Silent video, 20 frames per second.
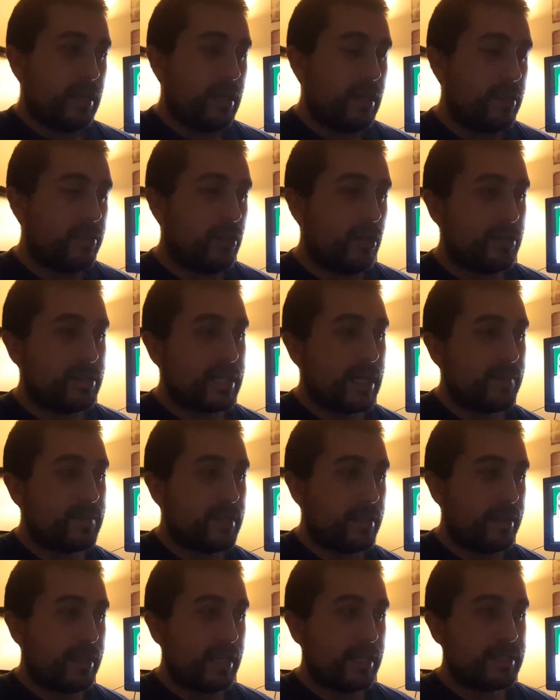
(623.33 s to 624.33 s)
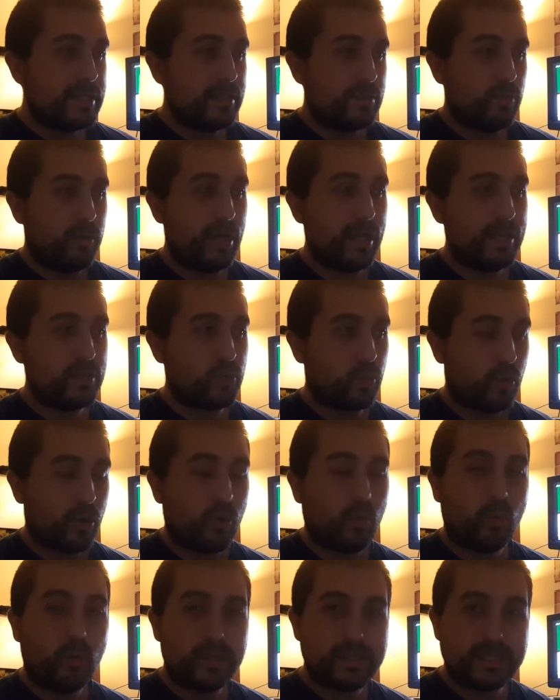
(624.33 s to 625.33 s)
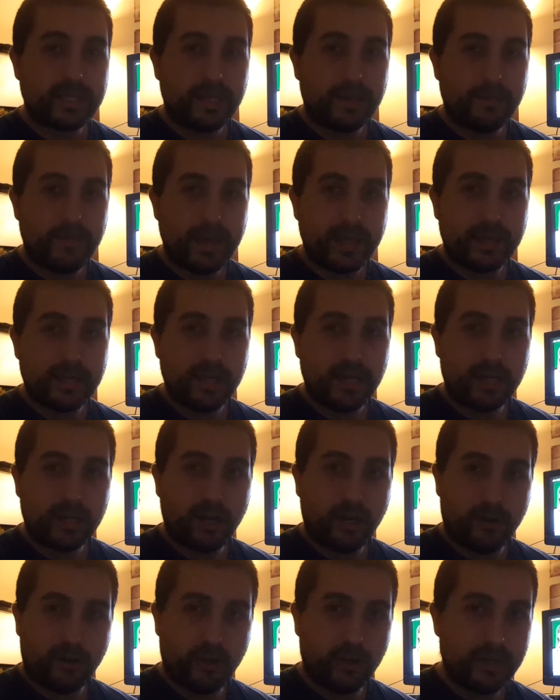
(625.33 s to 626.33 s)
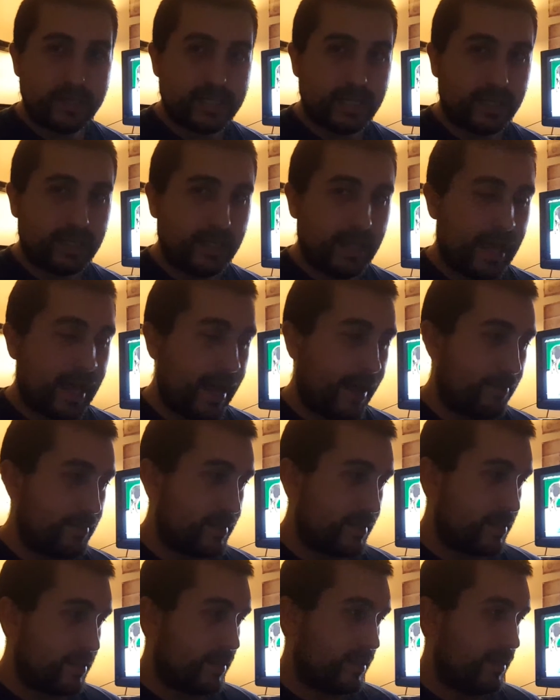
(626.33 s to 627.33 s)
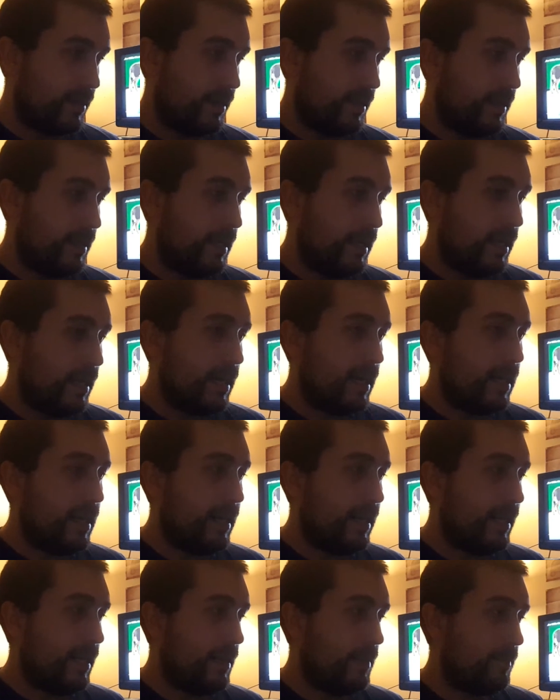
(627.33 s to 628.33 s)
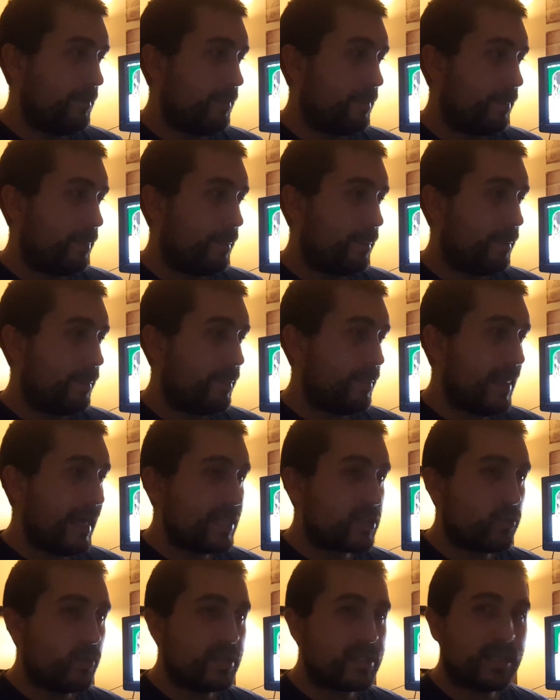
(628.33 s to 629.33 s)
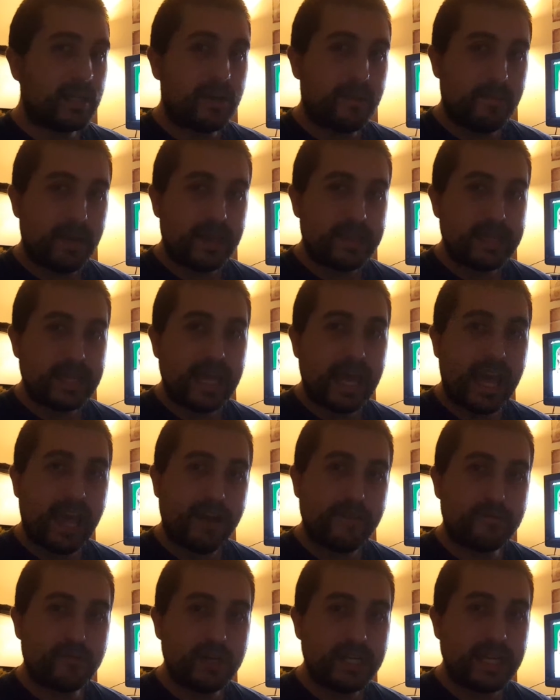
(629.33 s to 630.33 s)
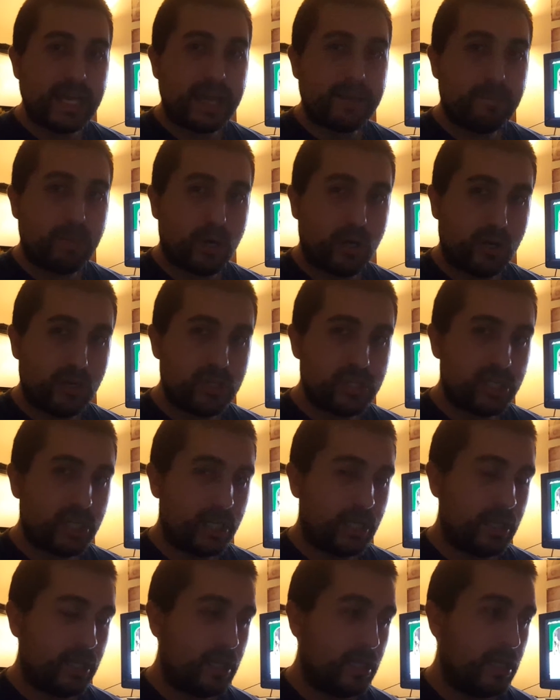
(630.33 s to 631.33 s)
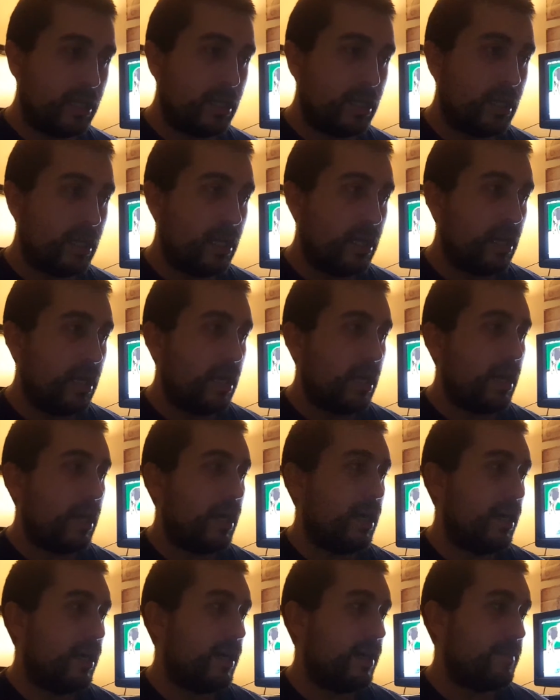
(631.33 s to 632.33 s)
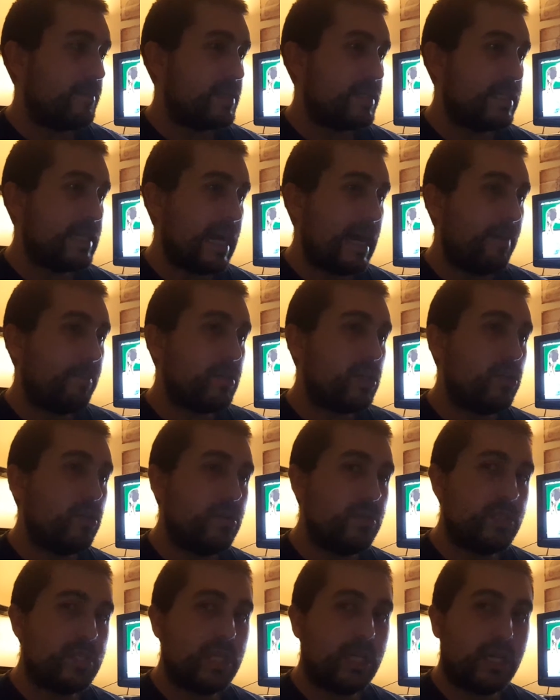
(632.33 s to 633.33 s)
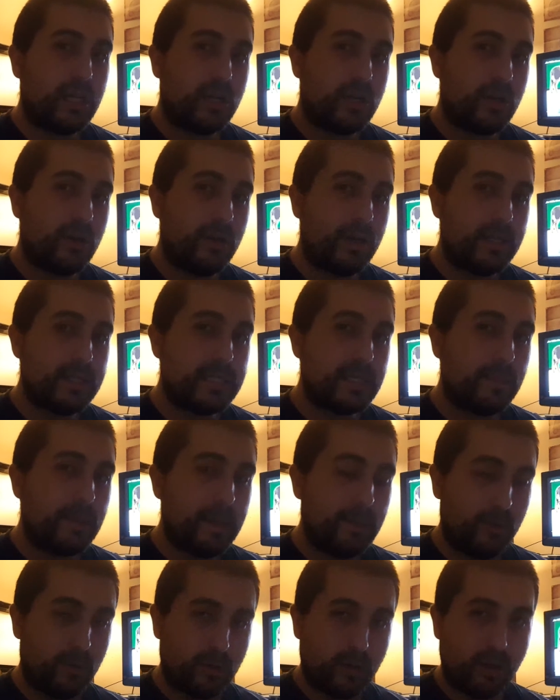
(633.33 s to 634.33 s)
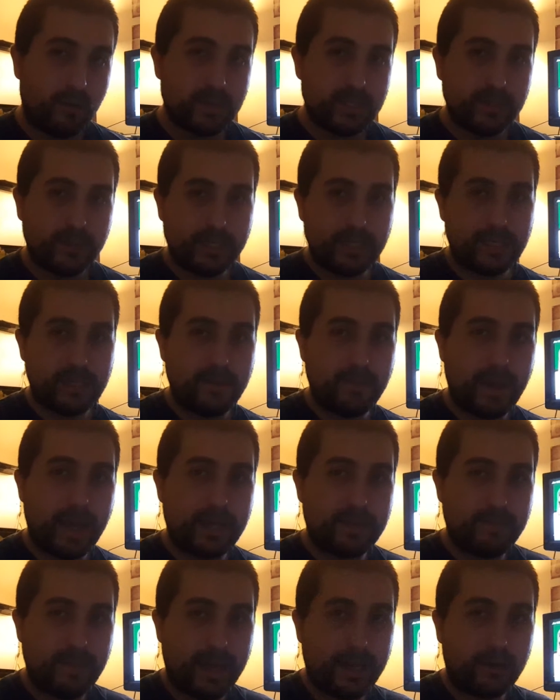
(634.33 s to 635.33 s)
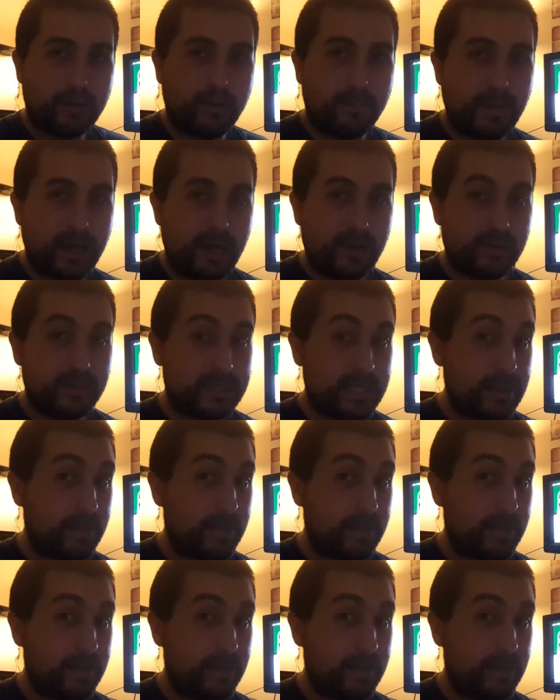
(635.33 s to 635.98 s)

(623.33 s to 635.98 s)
Those types of things is what's going to make a currency collapse. That's what's going to make the everyday person stop using currency. People are always looking to the mathematical models.